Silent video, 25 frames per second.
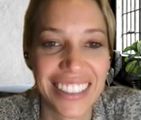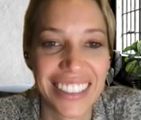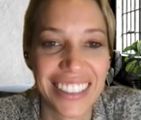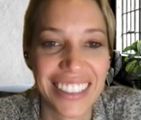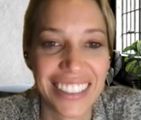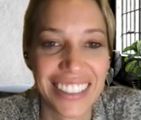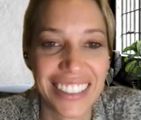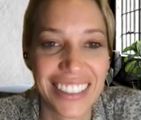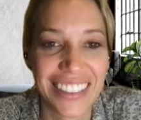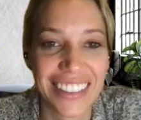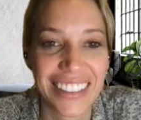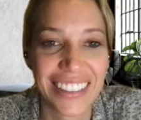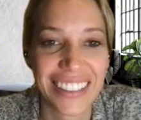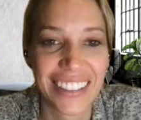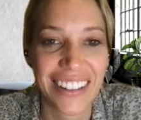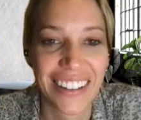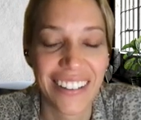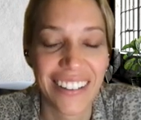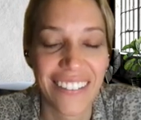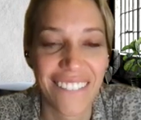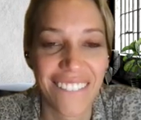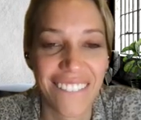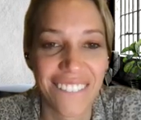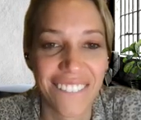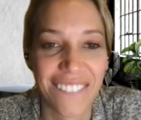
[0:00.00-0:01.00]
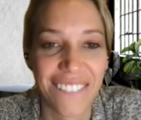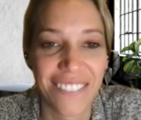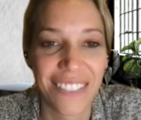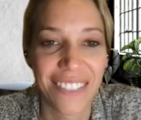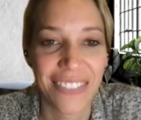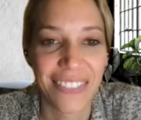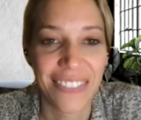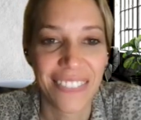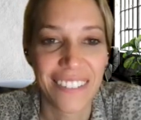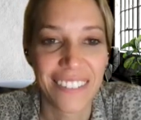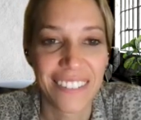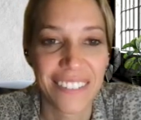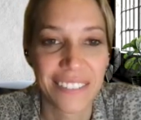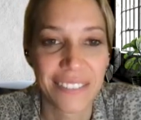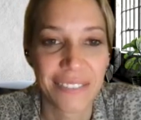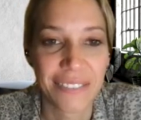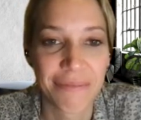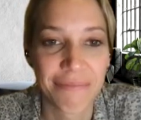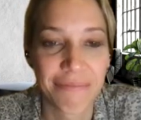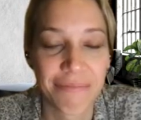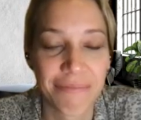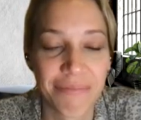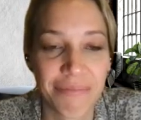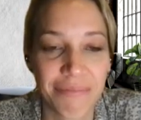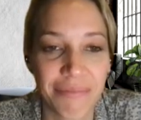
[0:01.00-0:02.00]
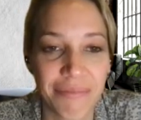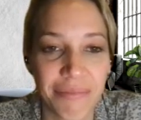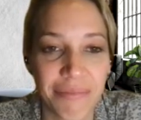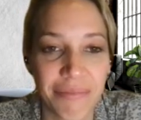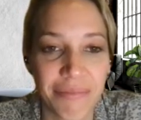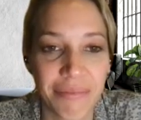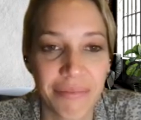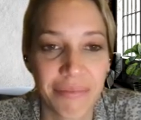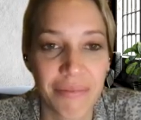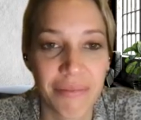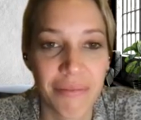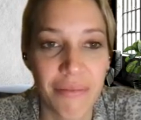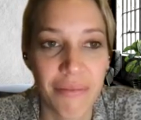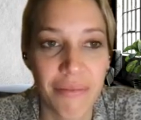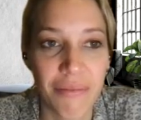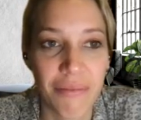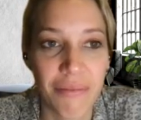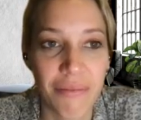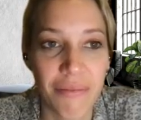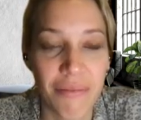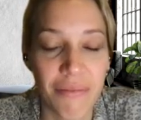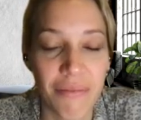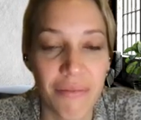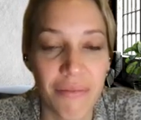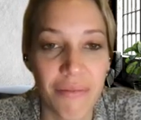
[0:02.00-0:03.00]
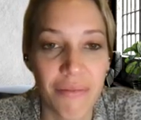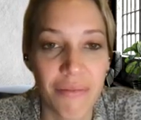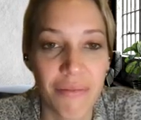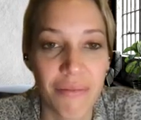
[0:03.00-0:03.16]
[no speech]